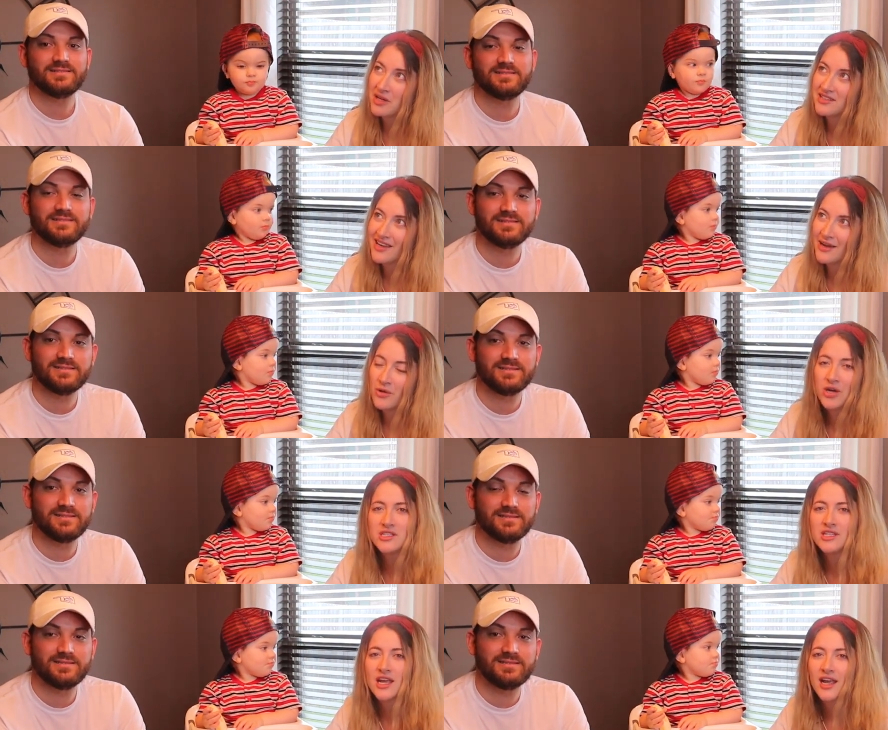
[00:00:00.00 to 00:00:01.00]
Speaker 1: going now
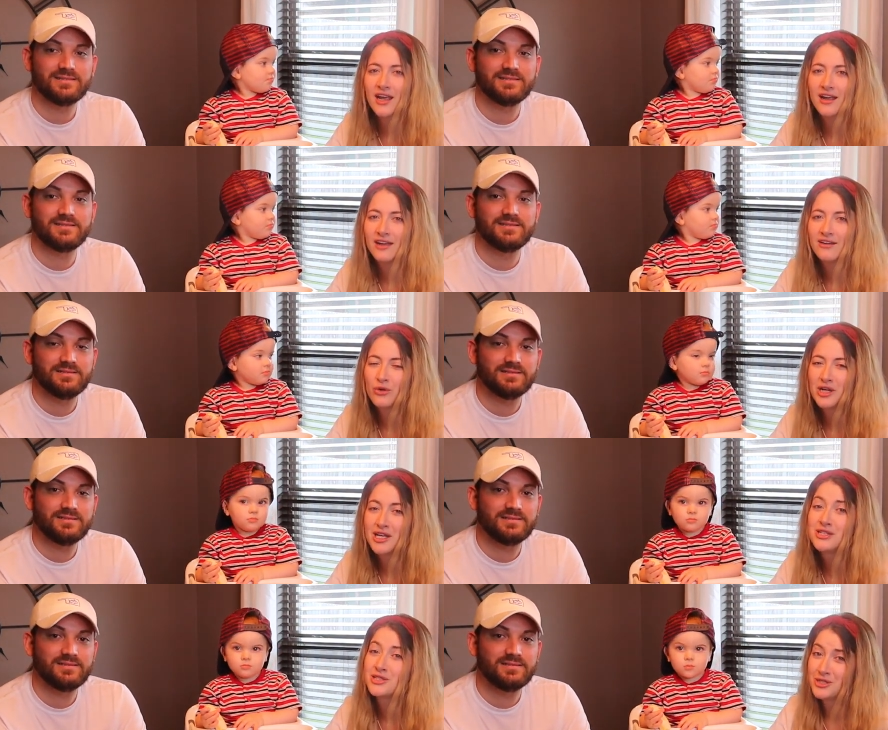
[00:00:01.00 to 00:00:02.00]
on day
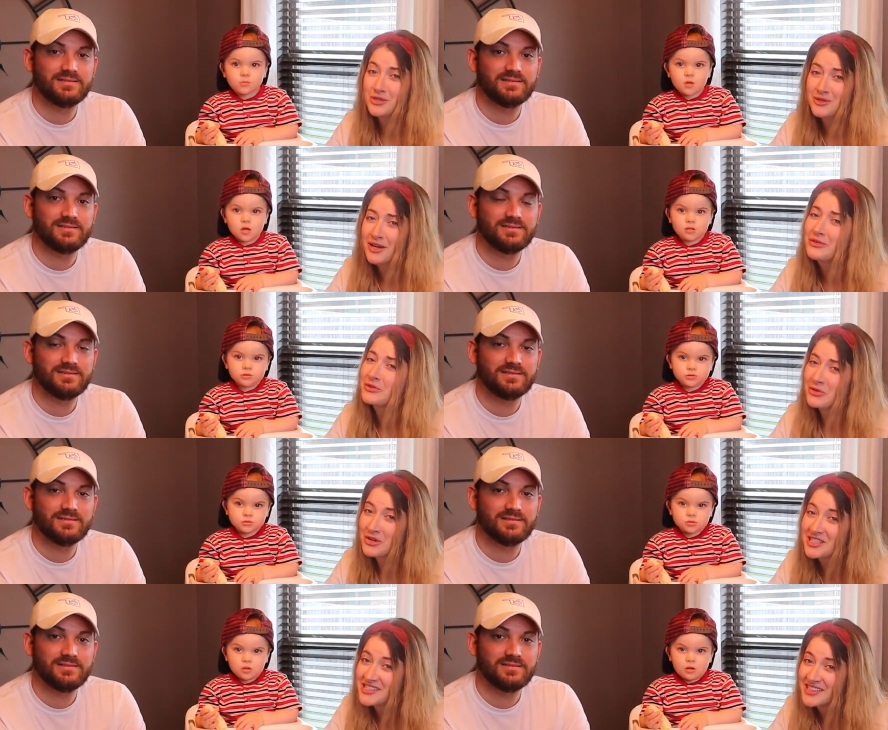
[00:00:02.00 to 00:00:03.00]
42 of
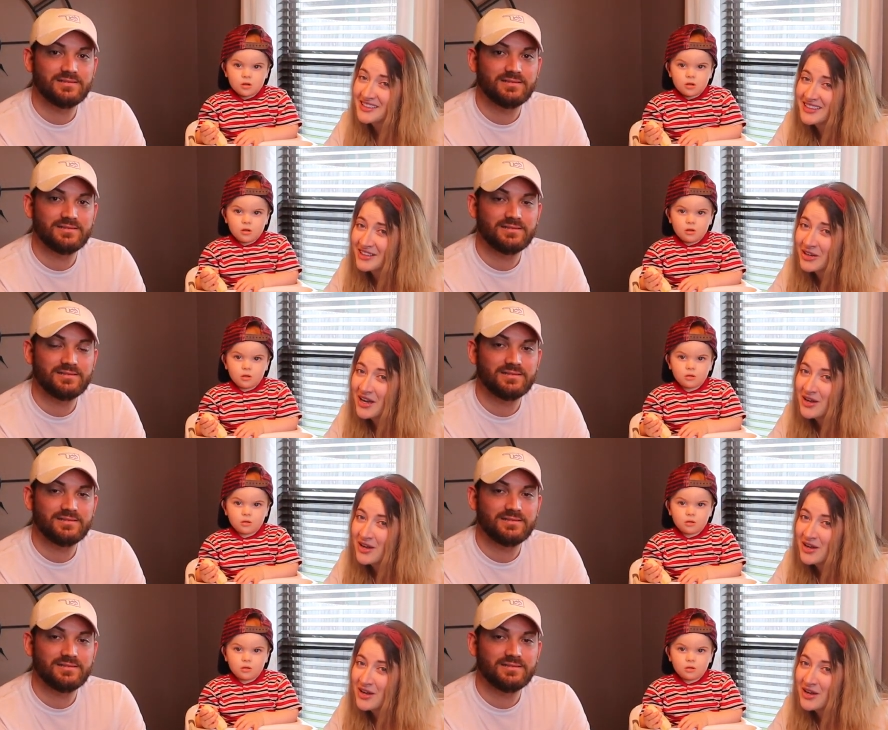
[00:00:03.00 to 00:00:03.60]
quarantine in our